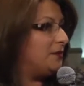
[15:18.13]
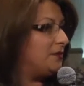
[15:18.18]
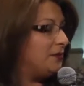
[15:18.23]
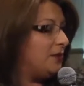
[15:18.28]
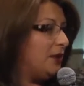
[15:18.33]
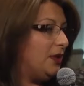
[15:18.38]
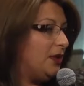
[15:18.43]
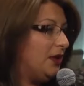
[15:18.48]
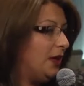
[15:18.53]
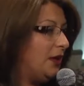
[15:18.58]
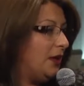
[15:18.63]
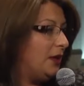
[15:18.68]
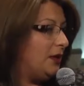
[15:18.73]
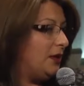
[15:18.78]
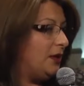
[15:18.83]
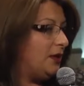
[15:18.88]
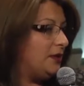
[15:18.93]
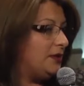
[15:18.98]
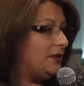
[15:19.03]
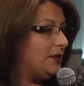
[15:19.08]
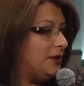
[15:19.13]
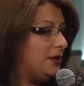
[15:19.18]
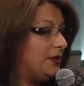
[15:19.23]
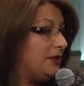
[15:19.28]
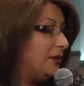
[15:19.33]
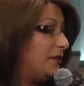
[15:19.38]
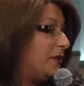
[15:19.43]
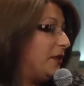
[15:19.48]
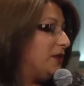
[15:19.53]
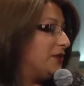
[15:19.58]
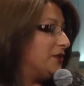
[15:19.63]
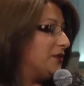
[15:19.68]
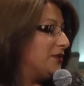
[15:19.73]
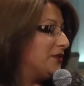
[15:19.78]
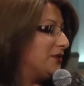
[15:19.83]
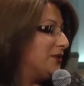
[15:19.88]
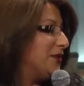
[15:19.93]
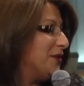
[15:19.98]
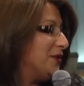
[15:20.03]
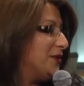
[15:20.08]
yeah, it depends on
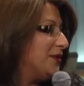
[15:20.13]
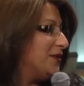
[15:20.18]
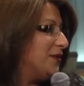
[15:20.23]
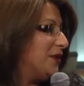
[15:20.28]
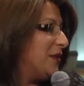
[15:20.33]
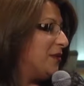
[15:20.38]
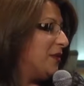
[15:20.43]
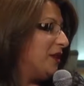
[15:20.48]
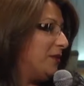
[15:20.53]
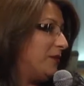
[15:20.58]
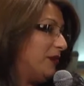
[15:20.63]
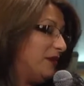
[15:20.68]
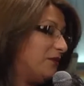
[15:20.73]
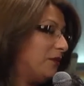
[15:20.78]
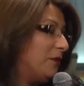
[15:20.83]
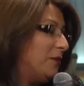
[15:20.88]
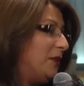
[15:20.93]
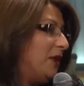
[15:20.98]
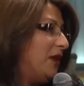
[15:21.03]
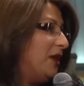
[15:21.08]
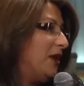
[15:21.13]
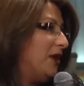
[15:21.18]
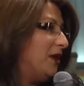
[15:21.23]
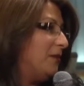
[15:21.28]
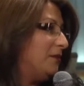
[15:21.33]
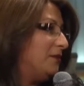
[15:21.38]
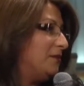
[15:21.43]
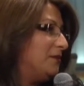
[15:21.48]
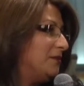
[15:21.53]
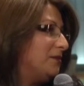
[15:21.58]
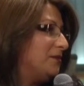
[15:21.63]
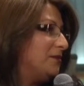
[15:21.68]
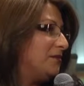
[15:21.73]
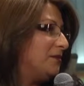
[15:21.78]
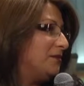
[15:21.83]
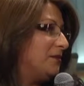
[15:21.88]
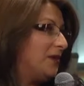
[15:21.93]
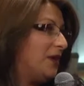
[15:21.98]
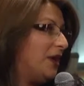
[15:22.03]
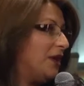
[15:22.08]
the family. But for me,
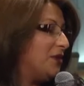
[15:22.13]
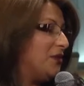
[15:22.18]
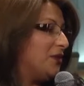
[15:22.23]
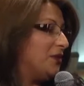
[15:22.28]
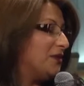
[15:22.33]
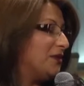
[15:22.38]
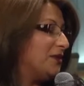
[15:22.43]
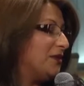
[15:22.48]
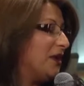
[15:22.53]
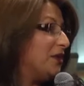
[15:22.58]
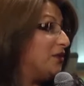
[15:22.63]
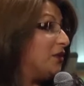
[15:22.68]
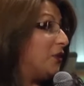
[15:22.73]
I don't